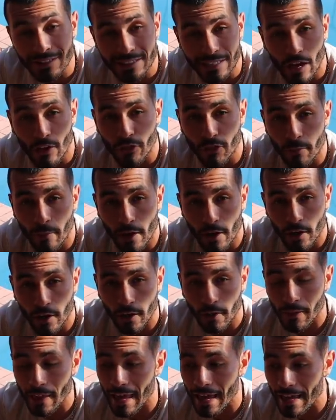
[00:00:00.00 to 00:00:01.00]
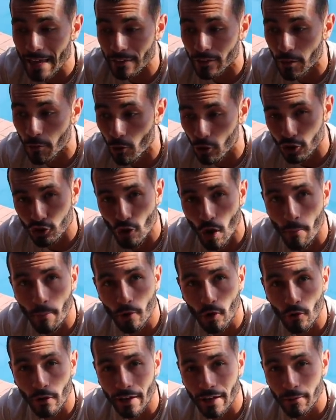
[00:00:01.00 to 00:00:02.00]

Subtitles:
South America and they're more tropical